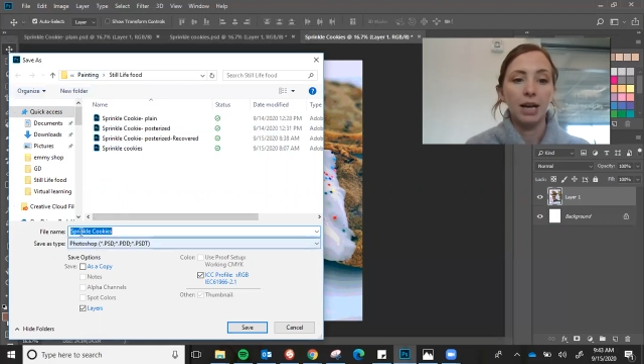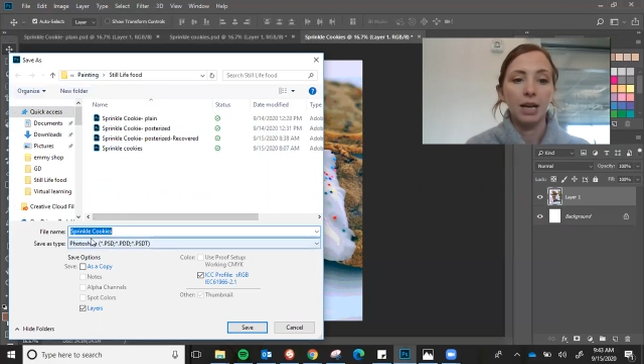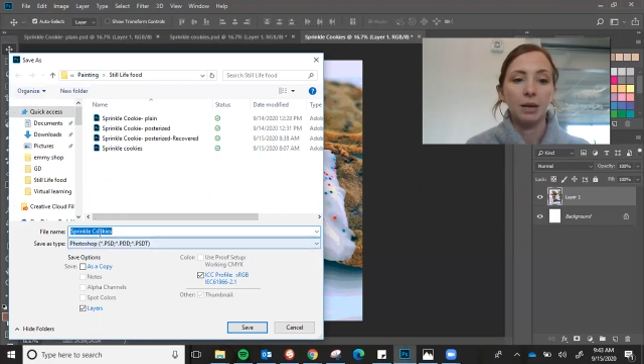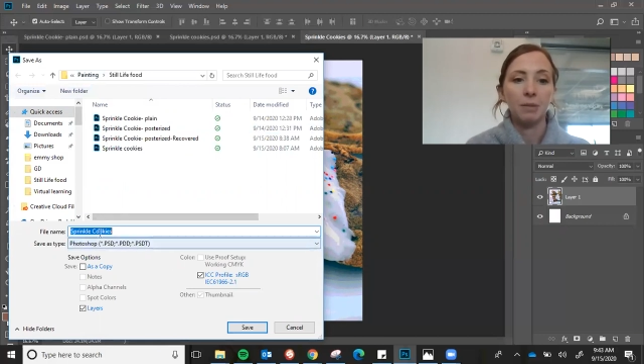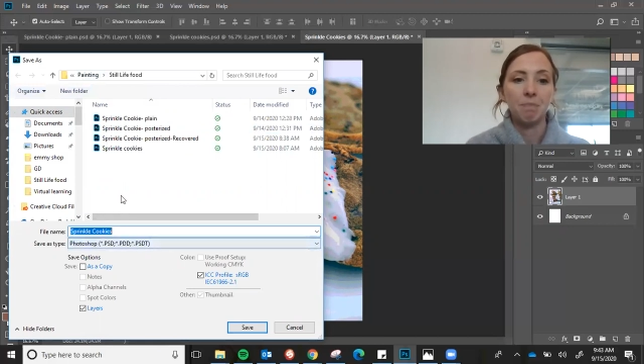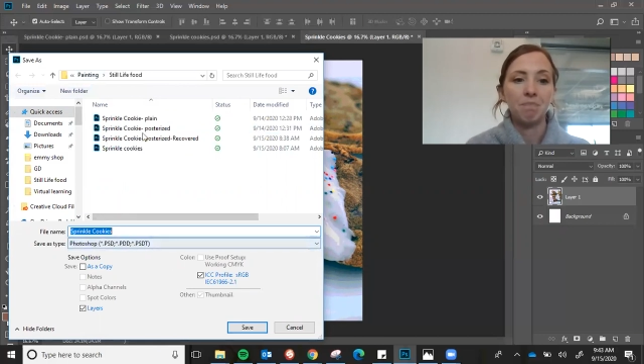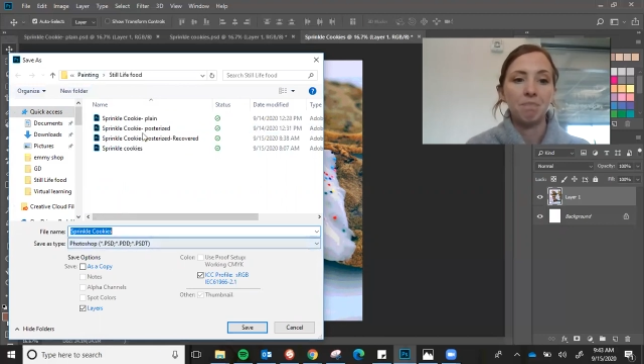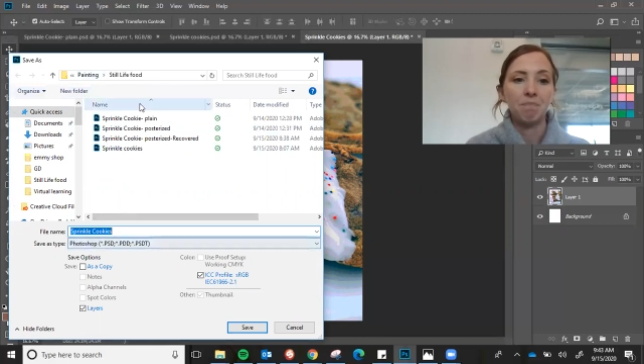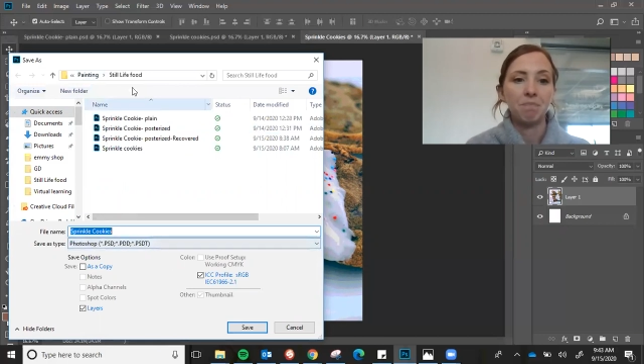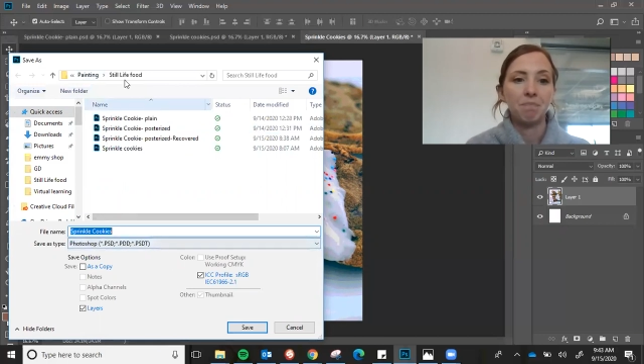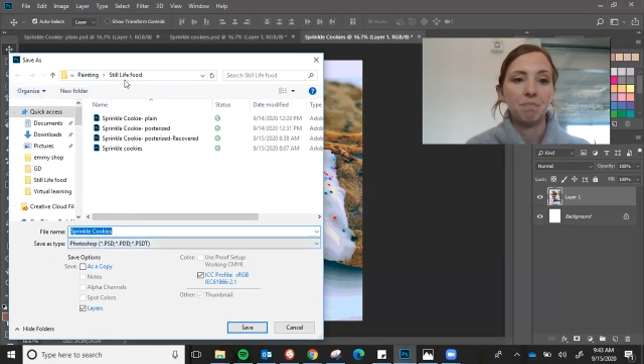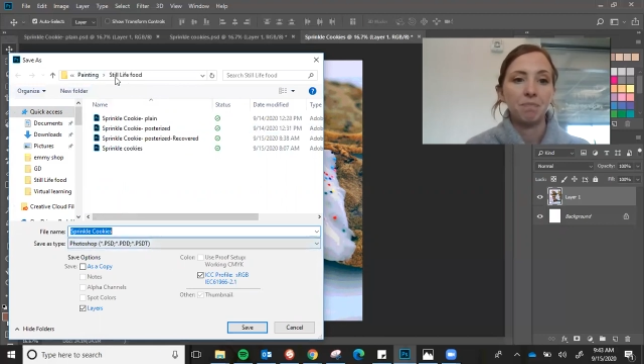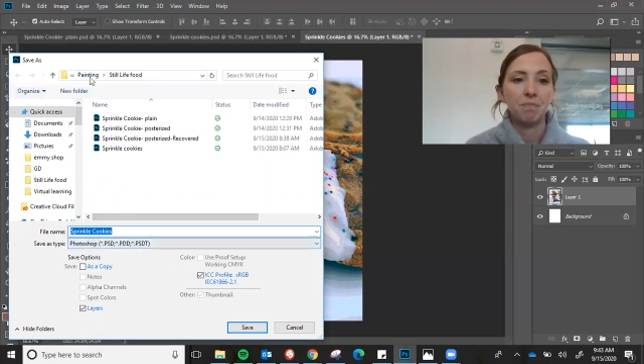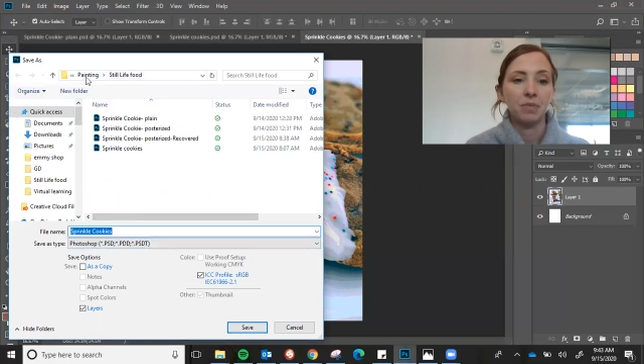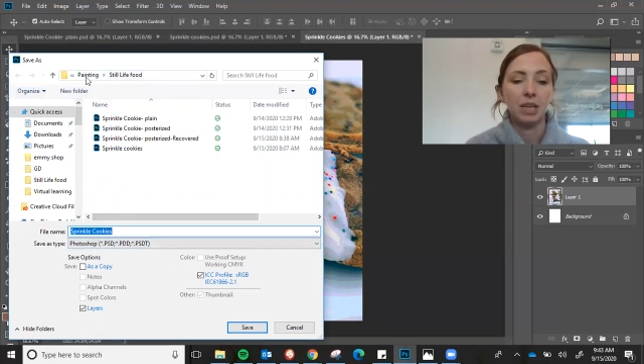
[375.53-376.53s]
Um,
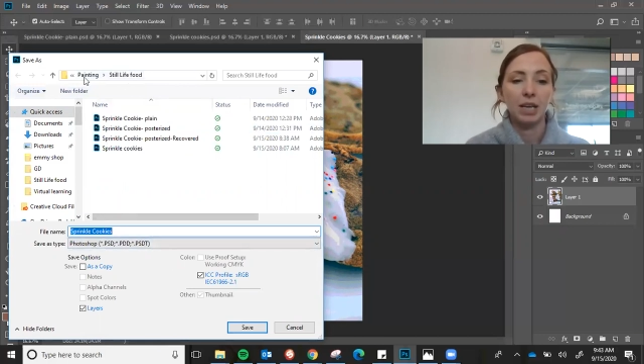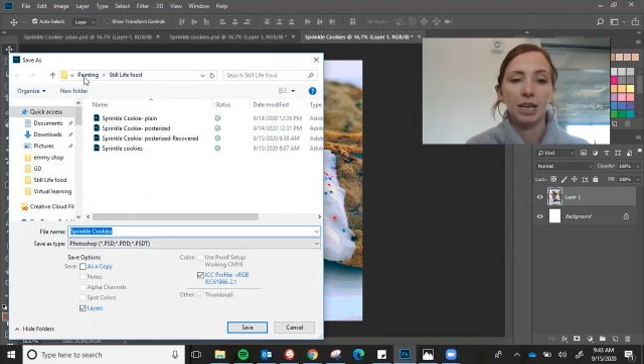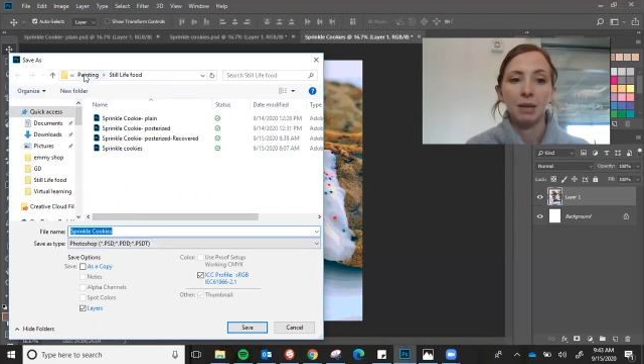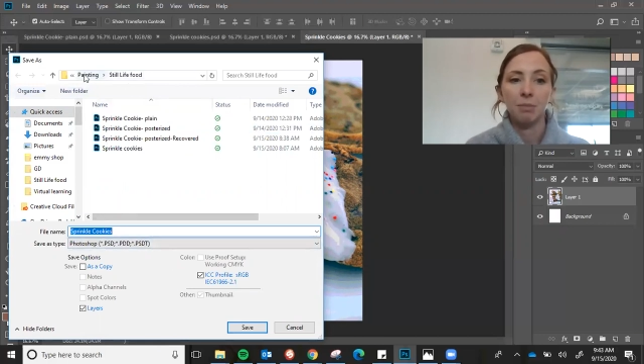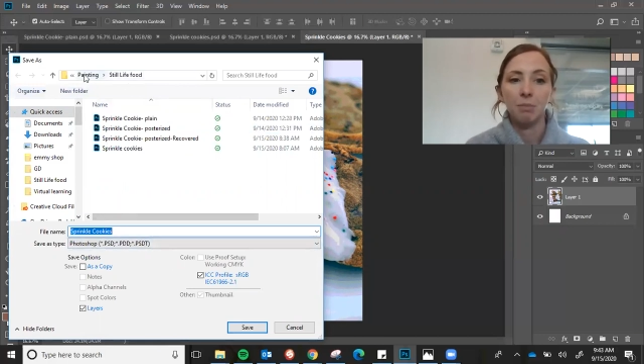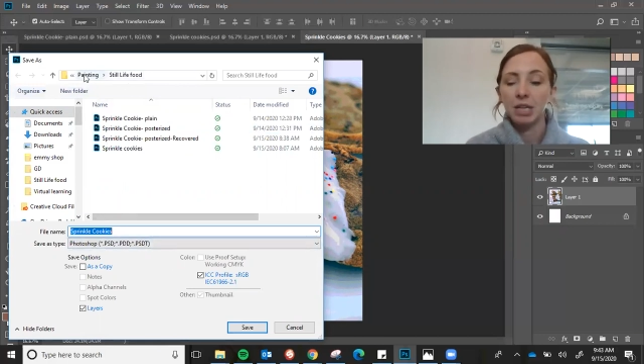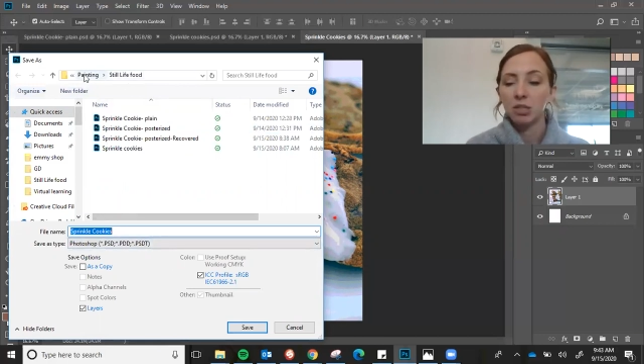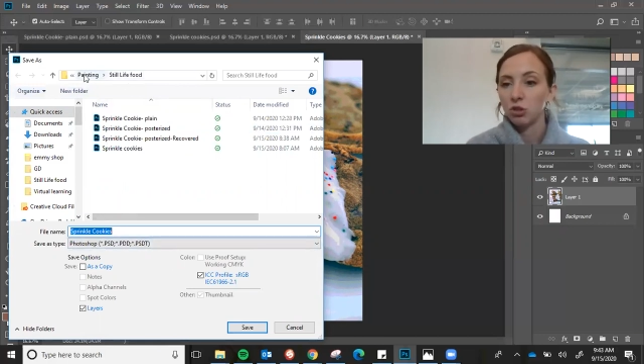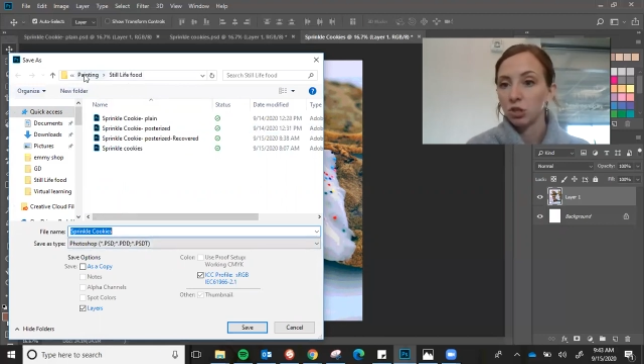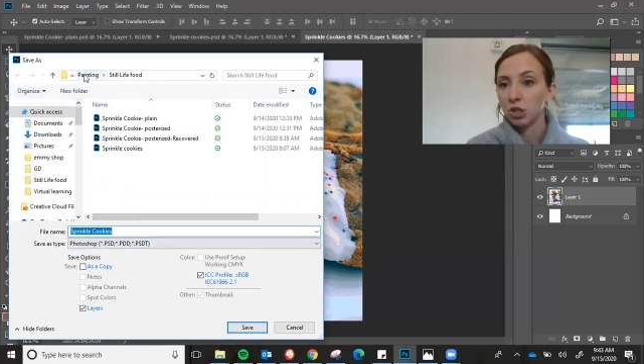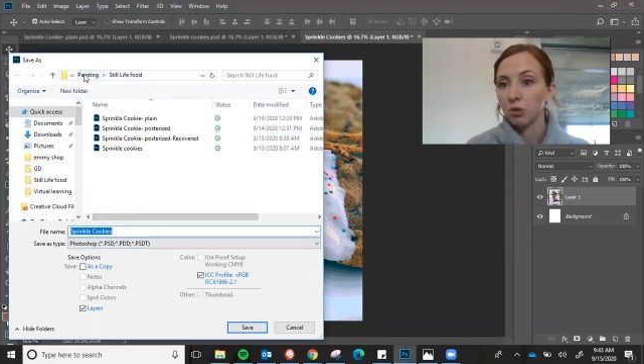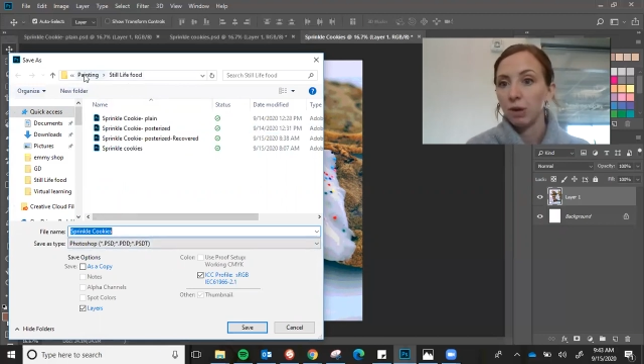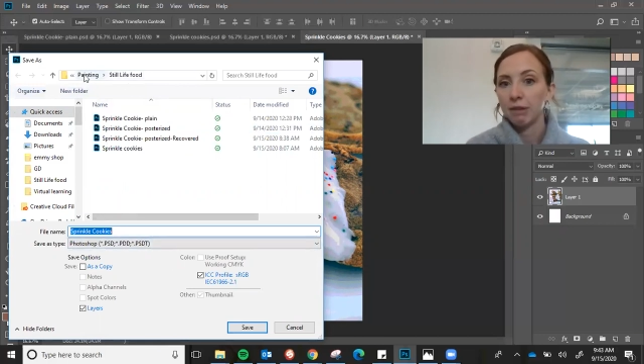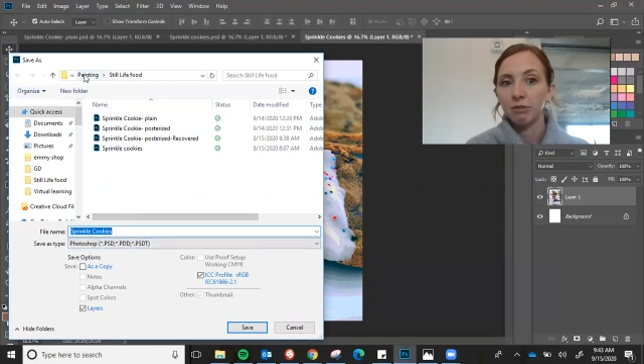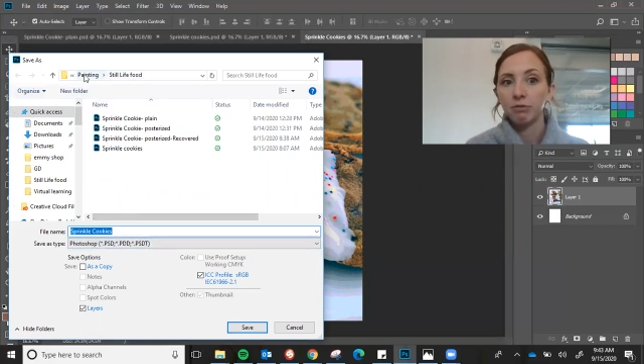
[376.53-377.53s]
and make sure
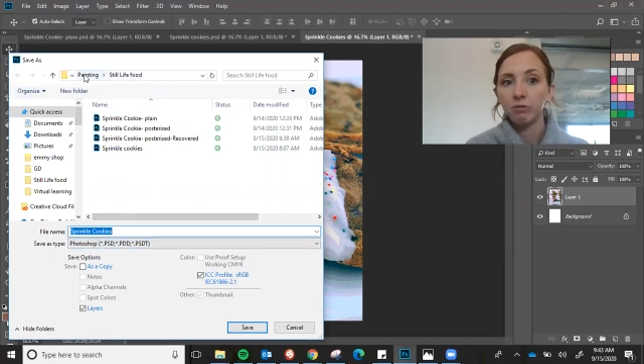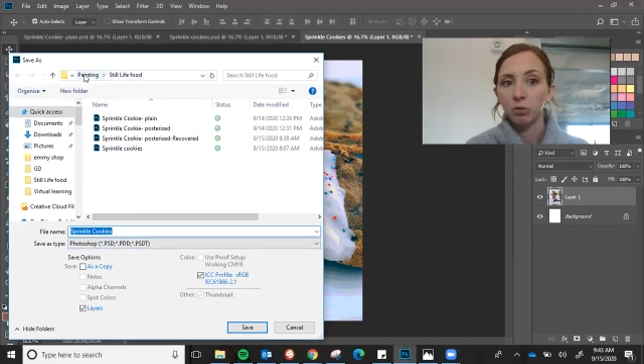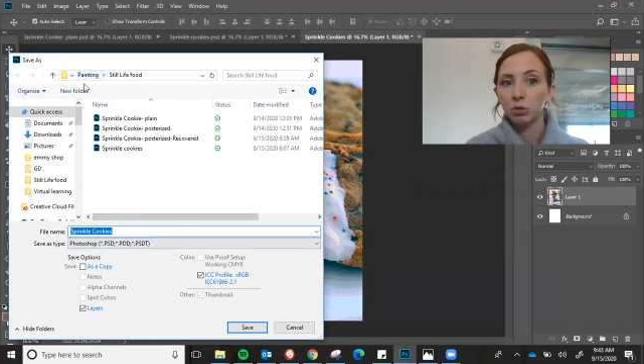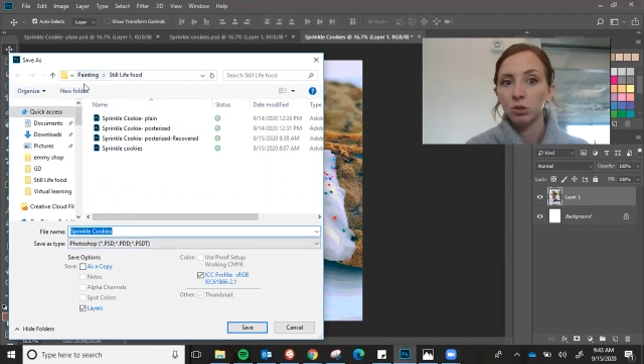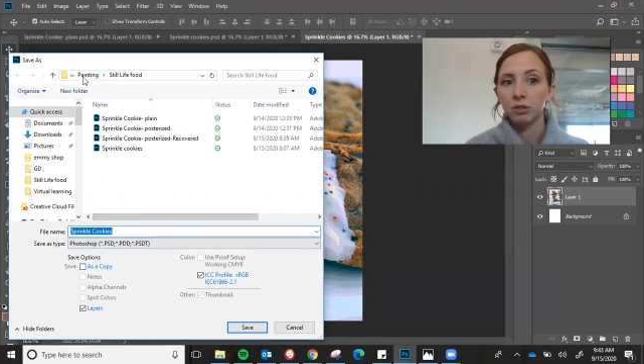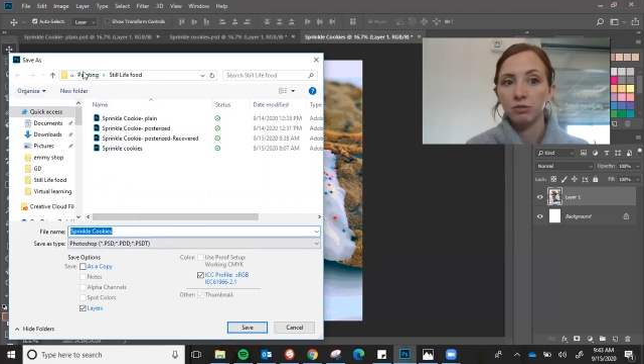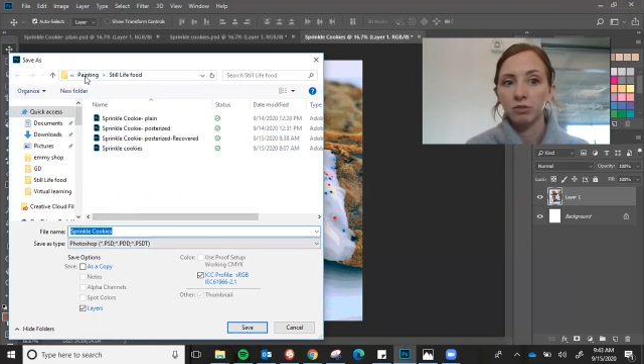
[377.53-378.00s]
you have a folder